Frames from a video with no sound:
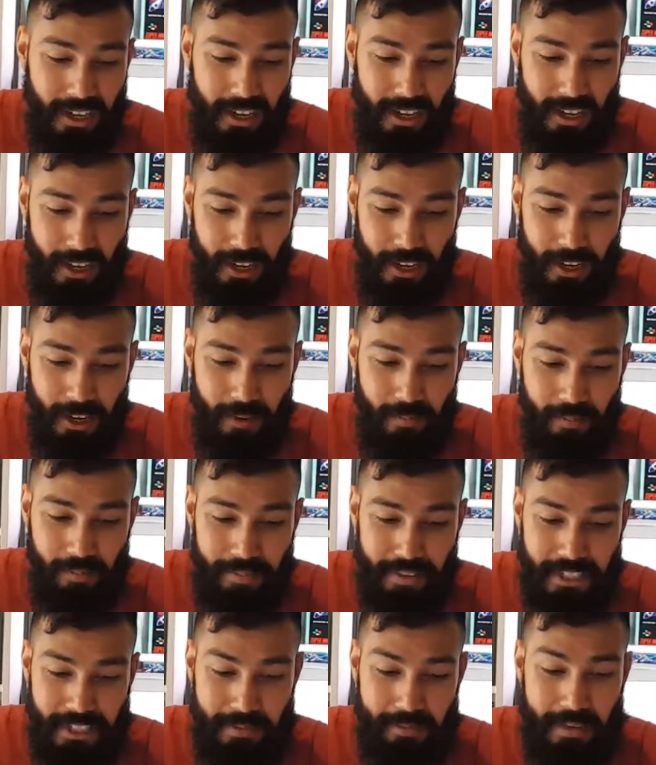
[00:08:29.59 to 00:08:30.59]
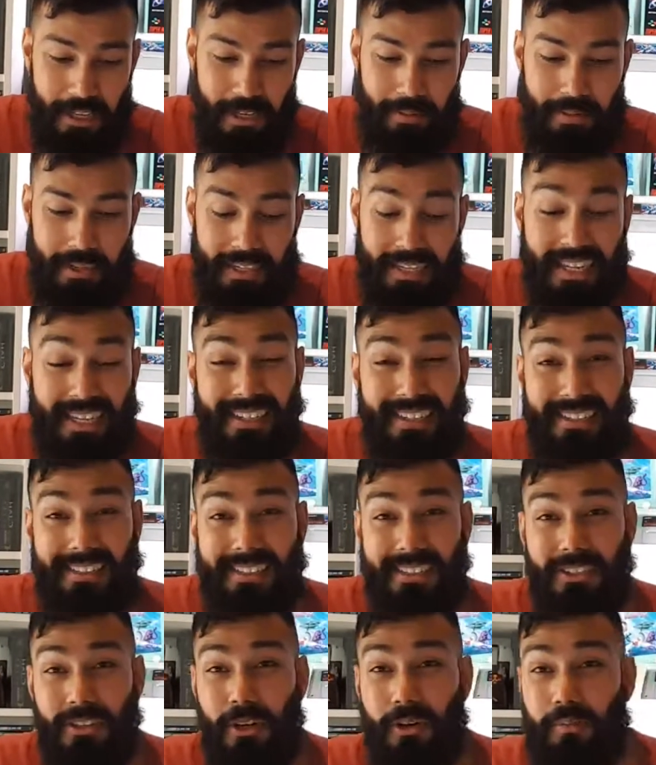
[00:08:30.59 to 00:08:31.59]
Um, that's Mega Man
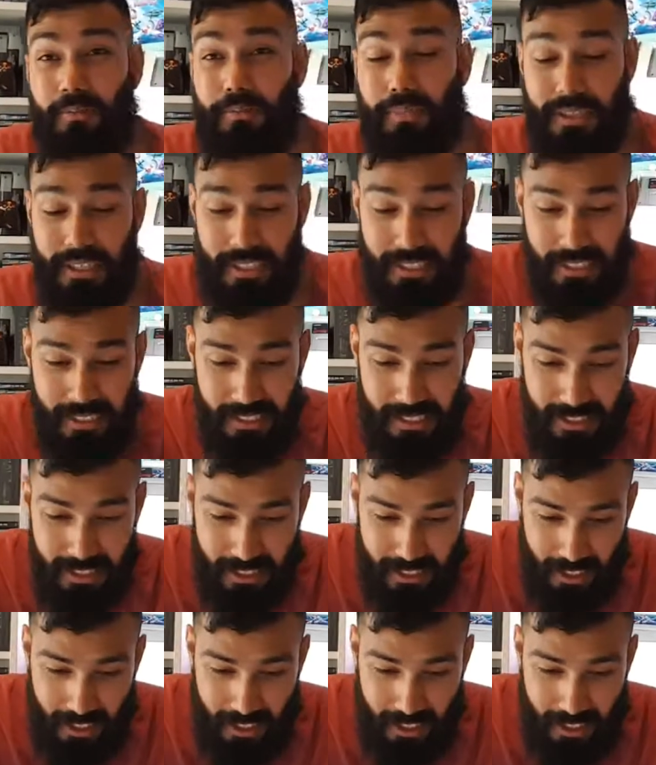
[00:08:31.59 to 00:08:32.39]
X complete.